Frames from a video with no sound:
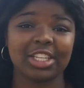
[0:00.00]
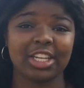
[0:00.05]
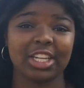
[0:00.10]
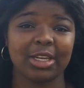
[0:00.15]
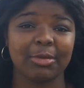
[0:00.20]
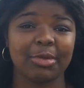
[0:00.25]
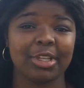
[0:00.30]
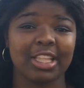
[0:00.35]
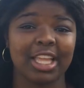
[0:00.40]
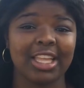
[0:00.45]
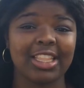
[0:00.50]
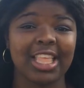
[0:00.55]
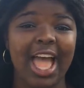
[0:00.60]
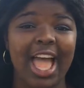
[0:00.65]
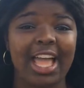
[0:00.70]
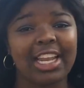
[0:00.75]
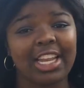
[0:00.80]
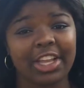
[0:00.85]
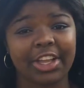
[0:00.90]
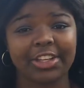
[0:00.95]
and you need to be like
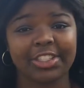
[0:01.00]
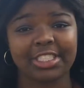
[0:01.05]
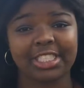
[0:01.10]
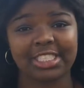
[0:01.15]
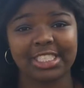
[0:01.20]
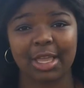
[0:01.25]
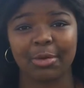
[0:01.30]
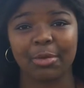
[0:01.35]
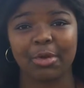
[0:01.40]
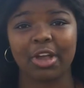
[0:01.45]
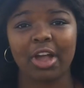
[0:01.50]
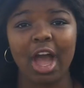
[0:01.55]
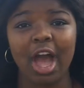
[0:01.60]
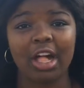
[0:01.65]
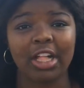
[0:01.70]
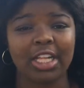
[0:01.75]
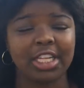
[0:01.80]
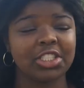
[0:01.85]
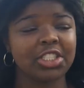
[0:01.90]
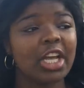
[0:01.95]
that. And it goes the same with
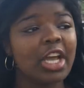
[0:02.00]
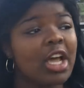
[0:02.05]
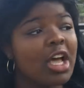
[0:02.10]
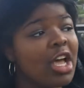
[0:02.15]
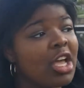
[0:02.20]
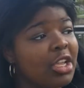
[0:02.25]
college.